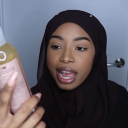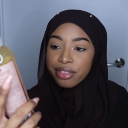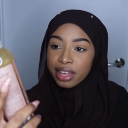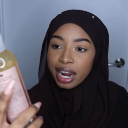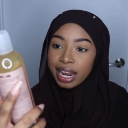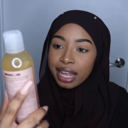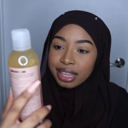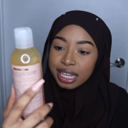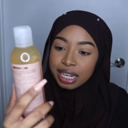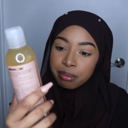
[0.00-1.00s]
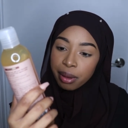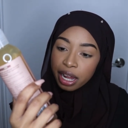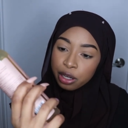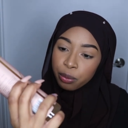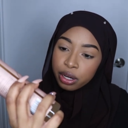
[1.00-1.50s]
And then I got the Eden
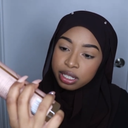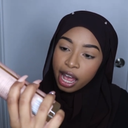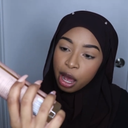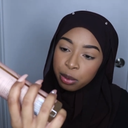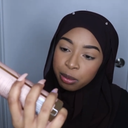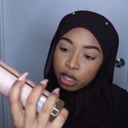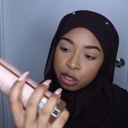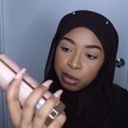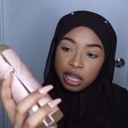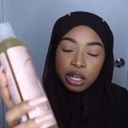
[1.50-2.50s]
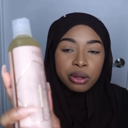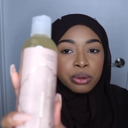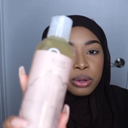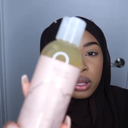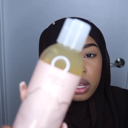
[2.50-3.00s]
Body Works Almond Marshmallow